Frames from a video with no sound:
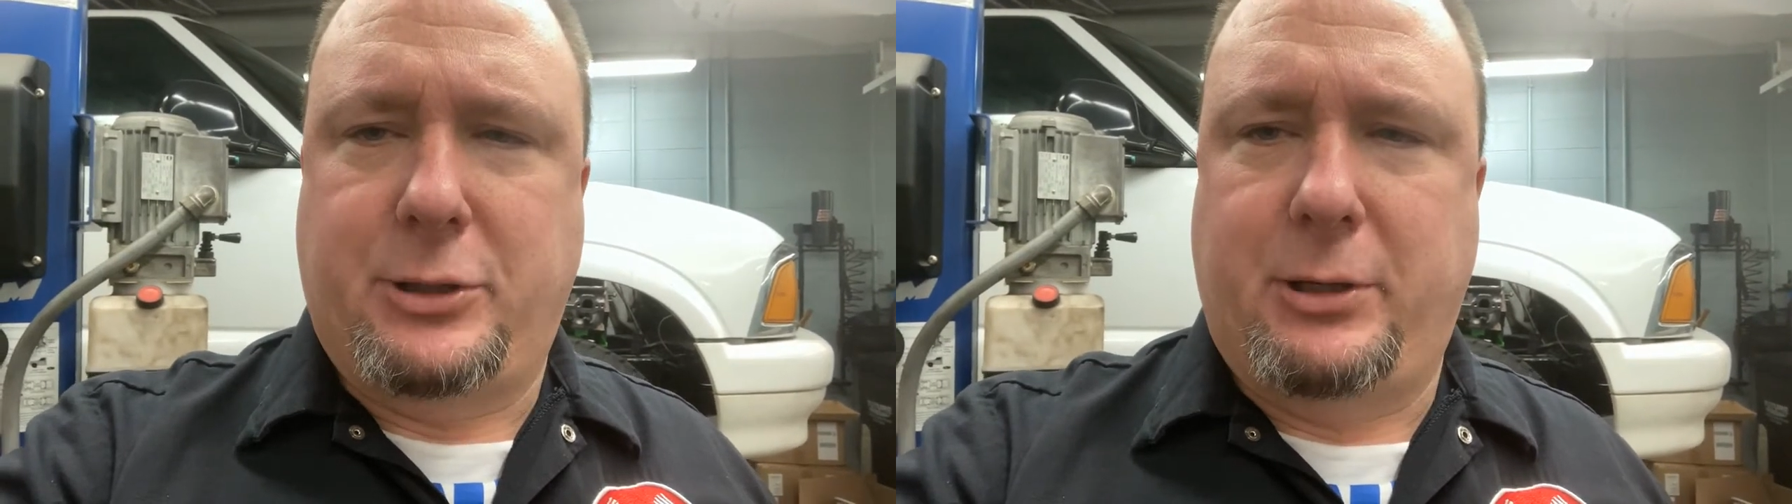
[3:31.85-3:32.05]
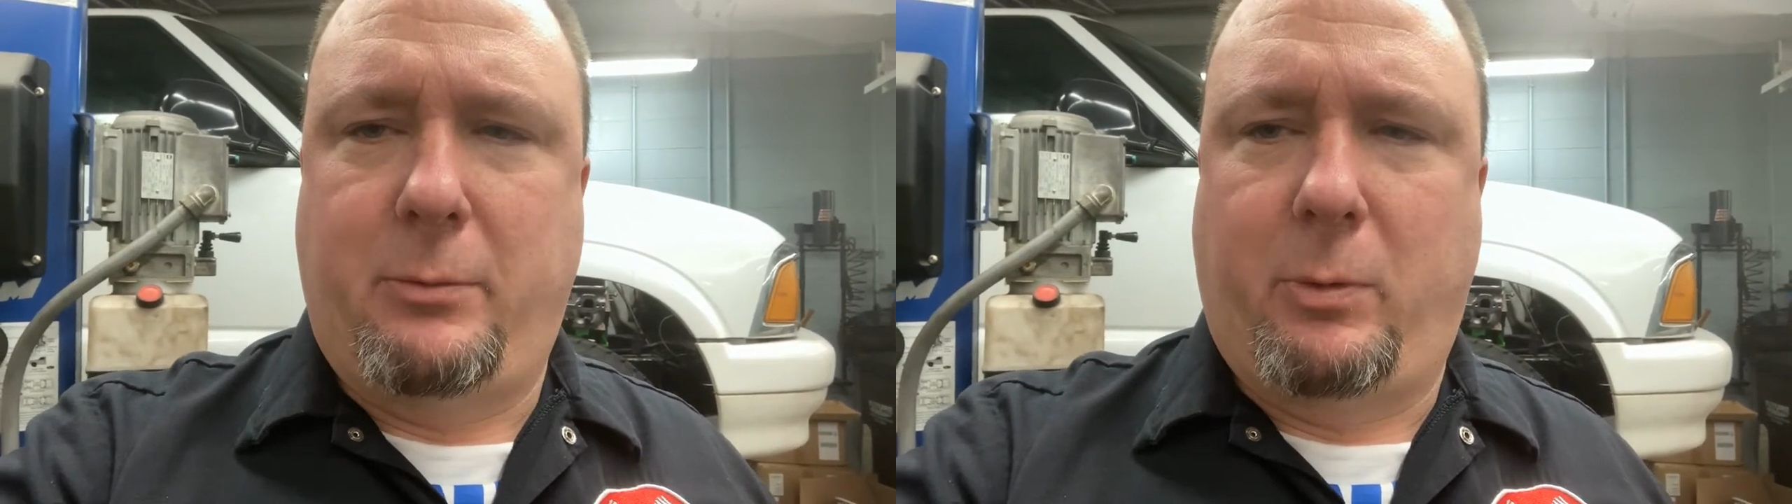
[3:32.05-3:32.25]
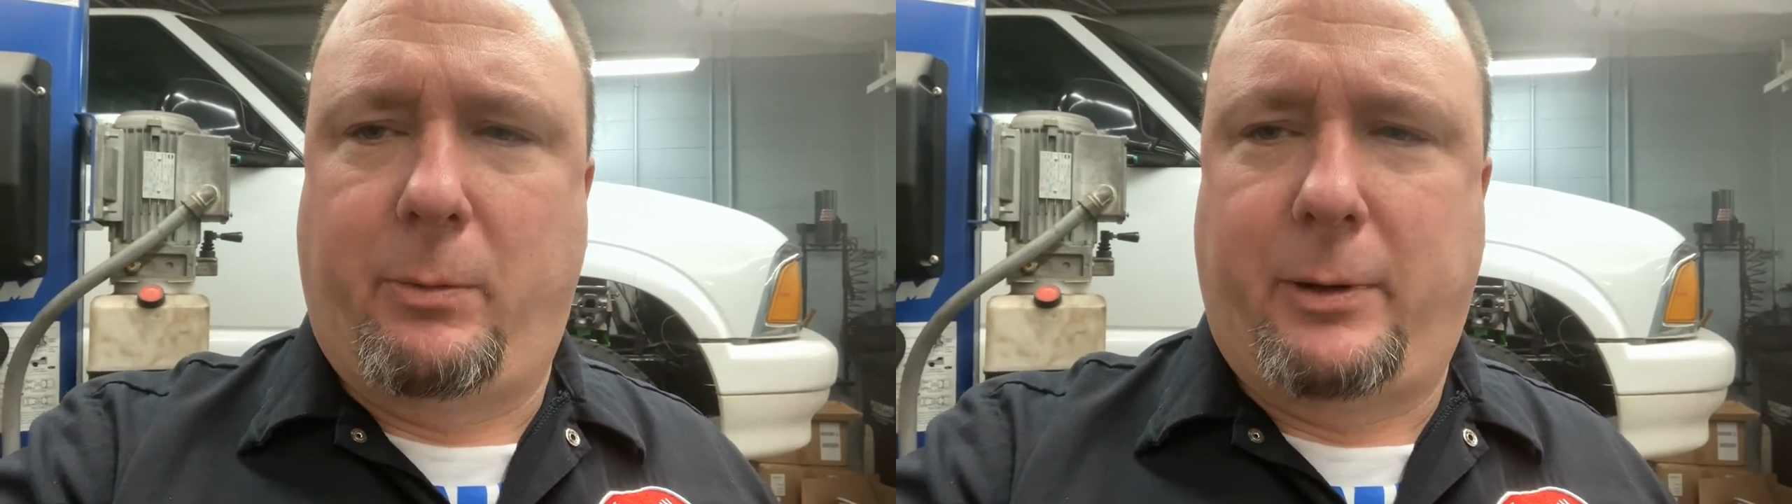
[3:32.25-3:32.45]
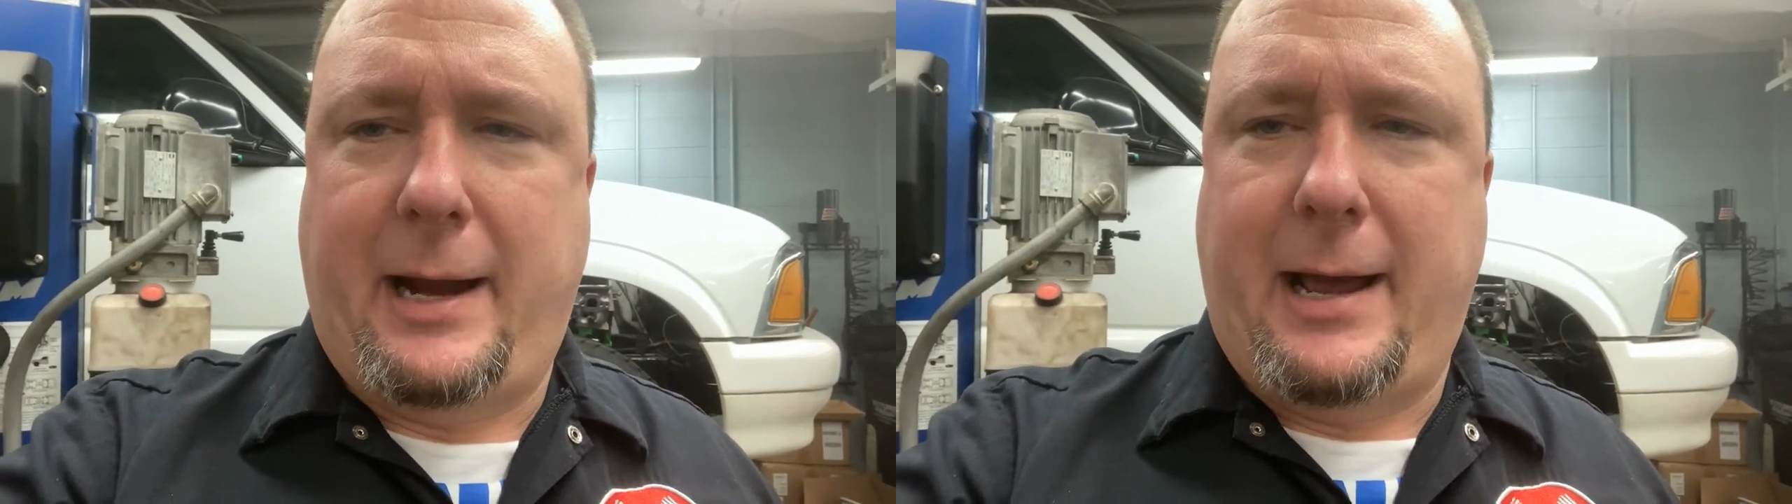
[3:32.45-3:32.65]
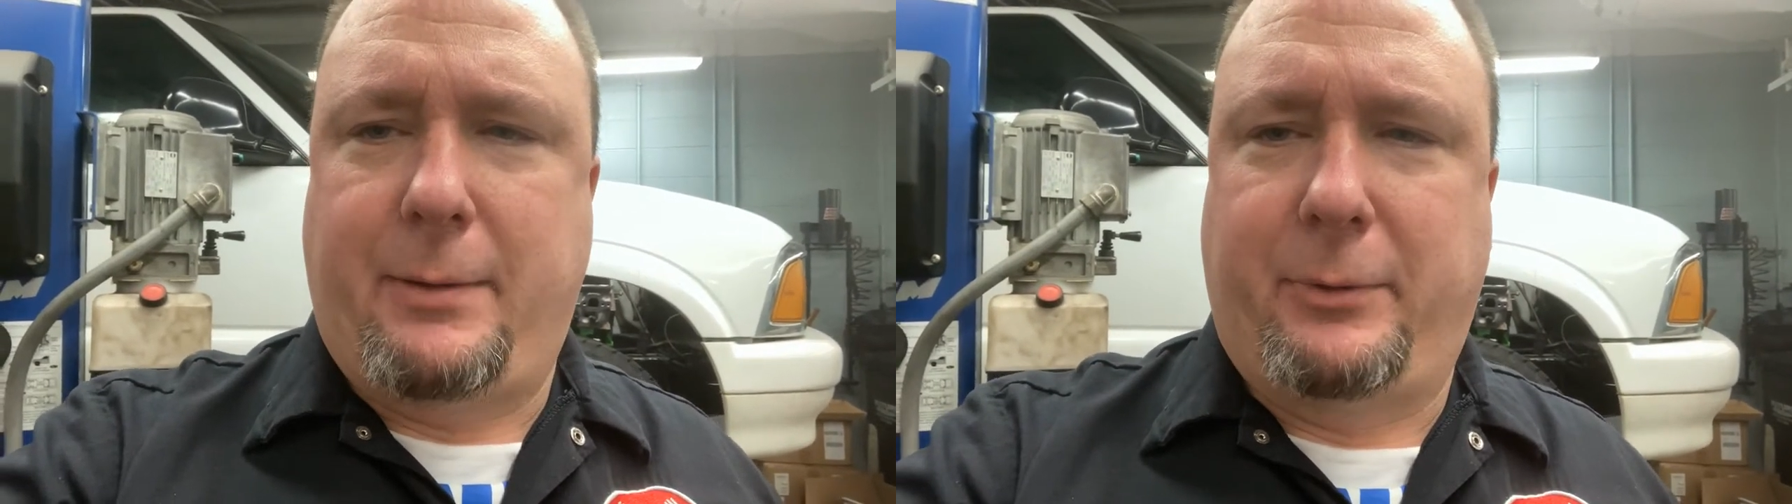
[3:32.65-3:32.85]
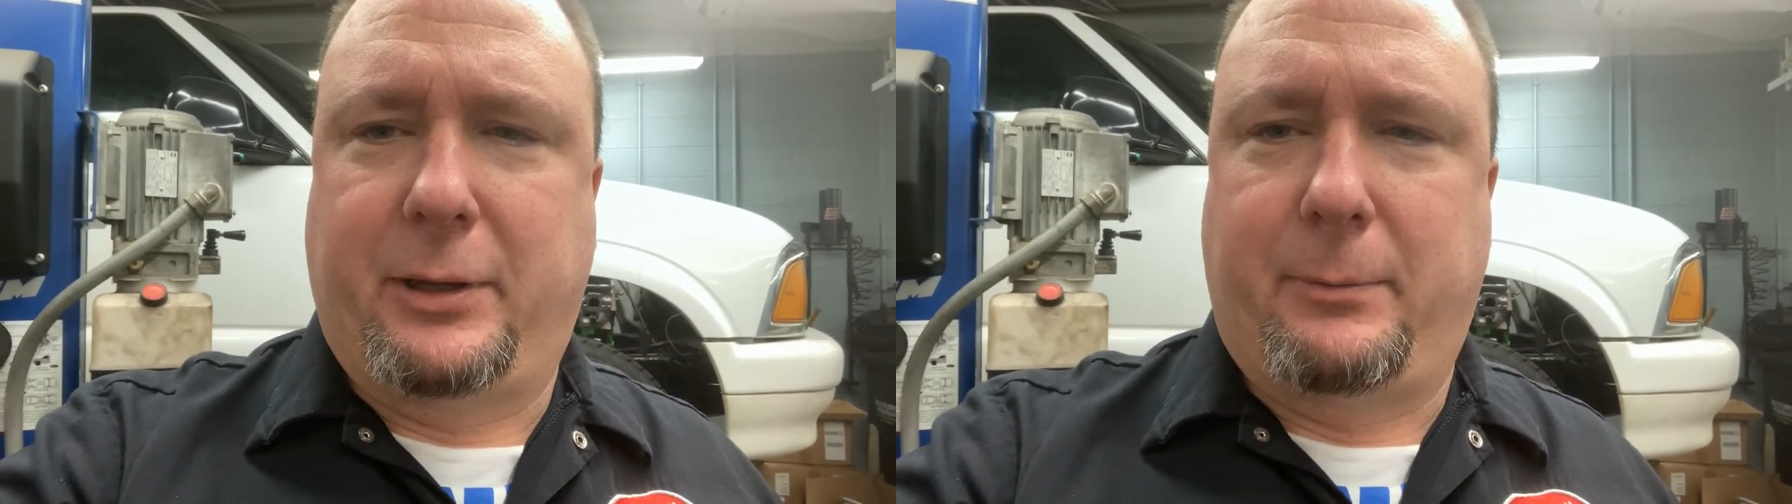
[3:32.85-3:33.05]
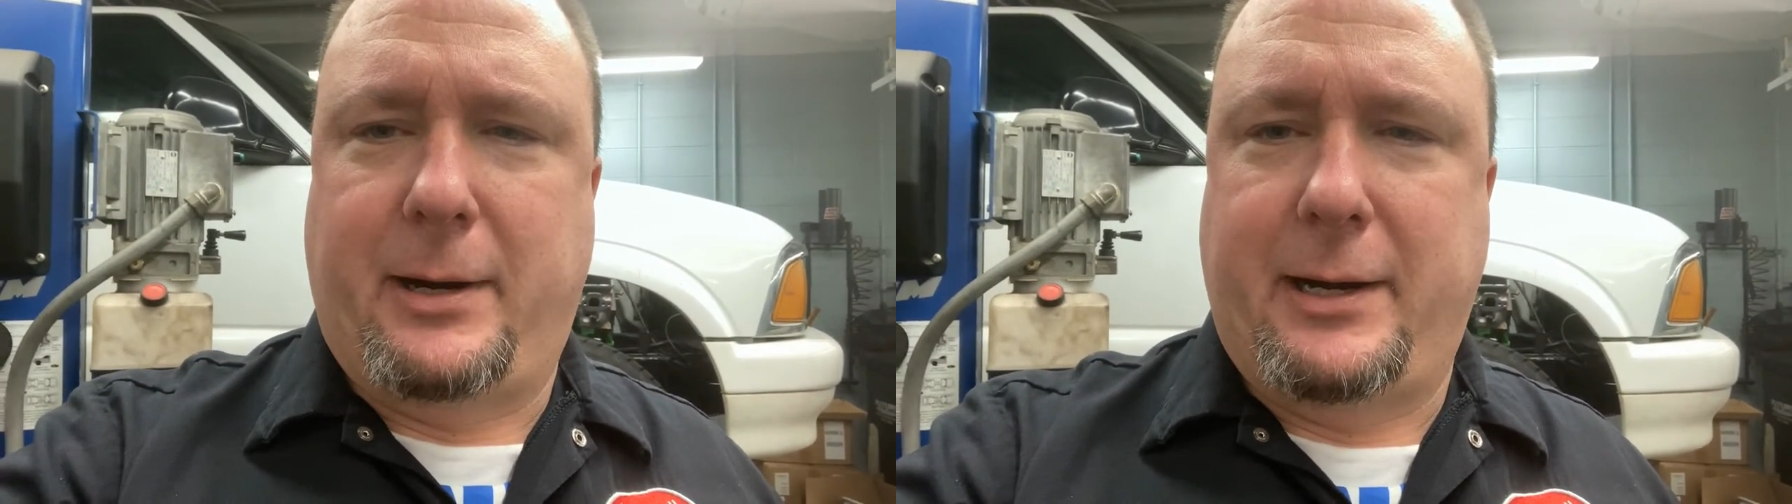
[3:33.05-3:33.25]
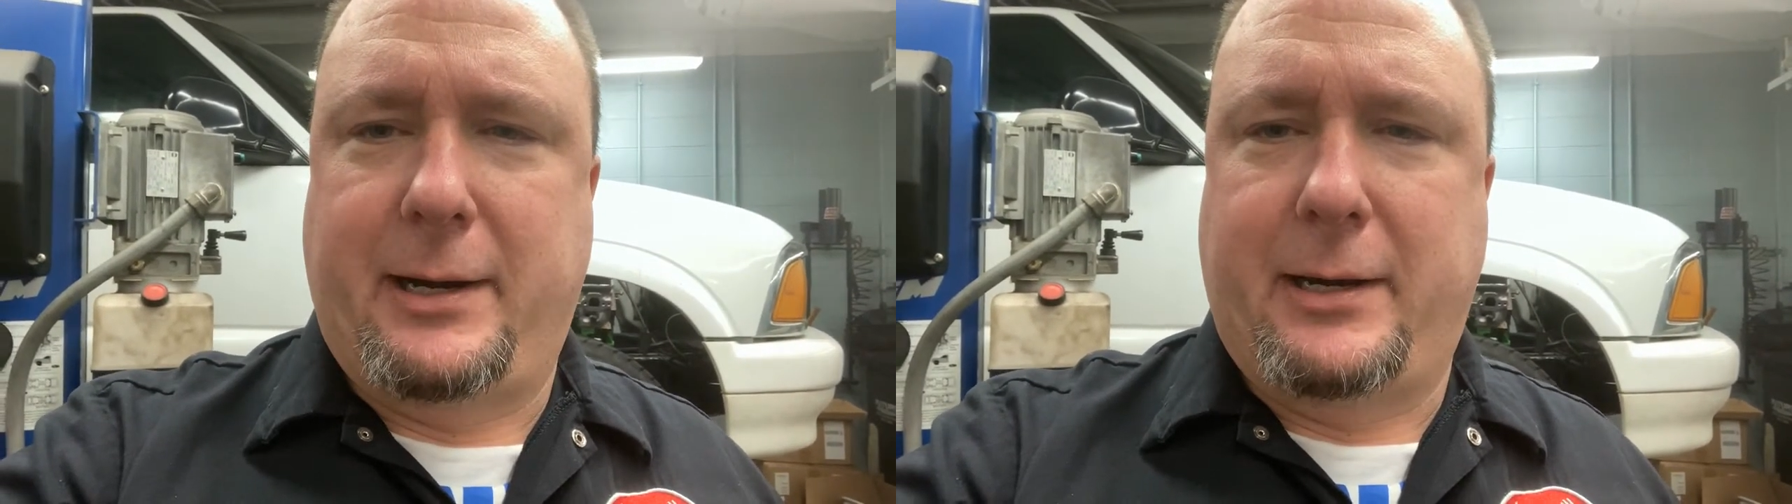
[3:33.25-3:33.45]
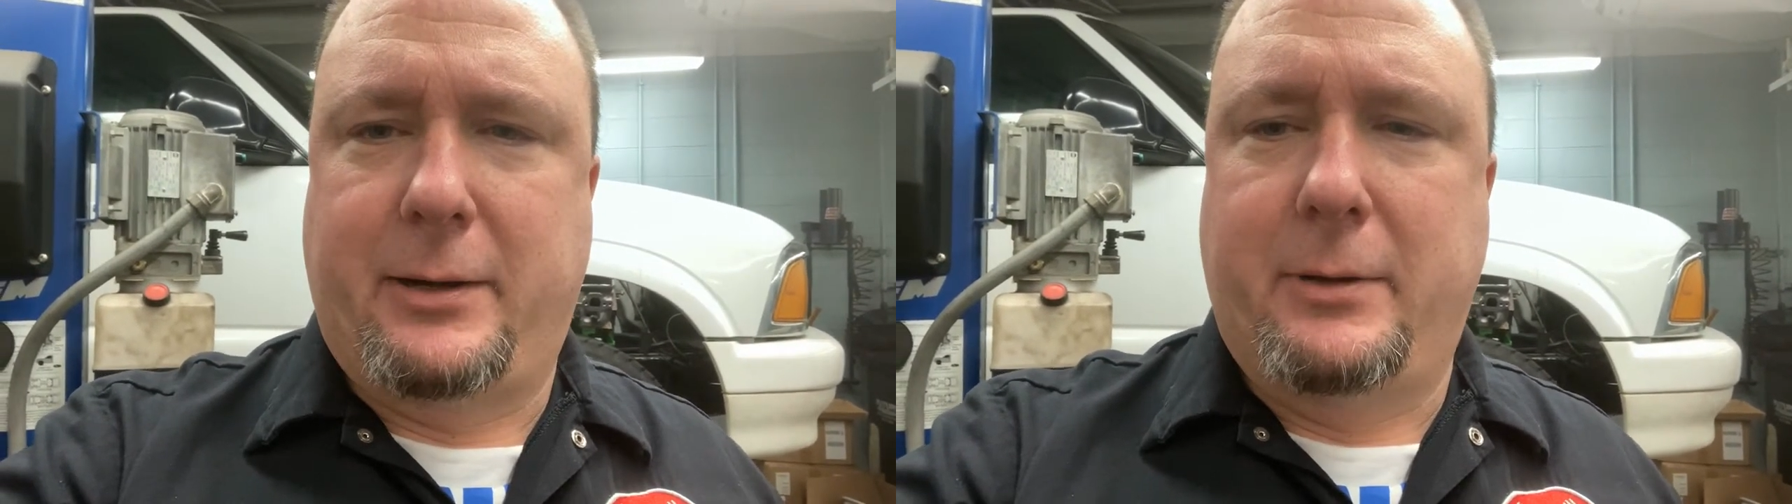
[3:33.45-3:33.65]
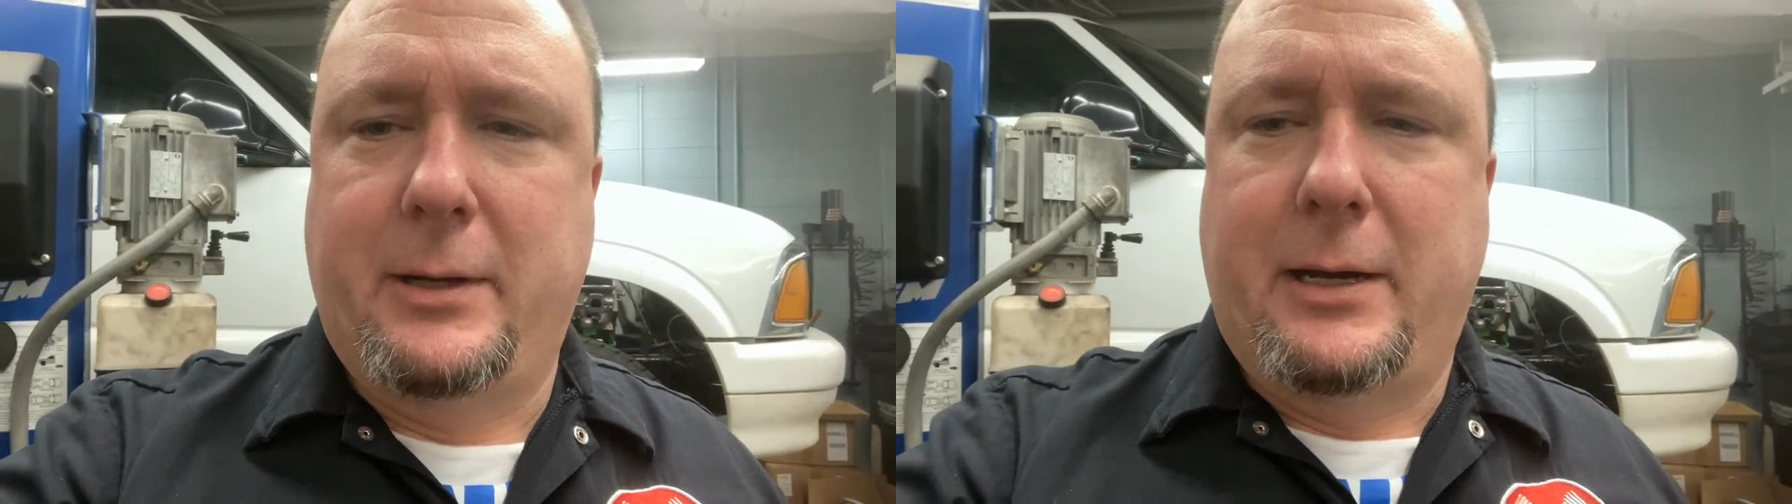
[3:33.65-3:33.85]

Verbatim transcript: show you where we're at with it right now.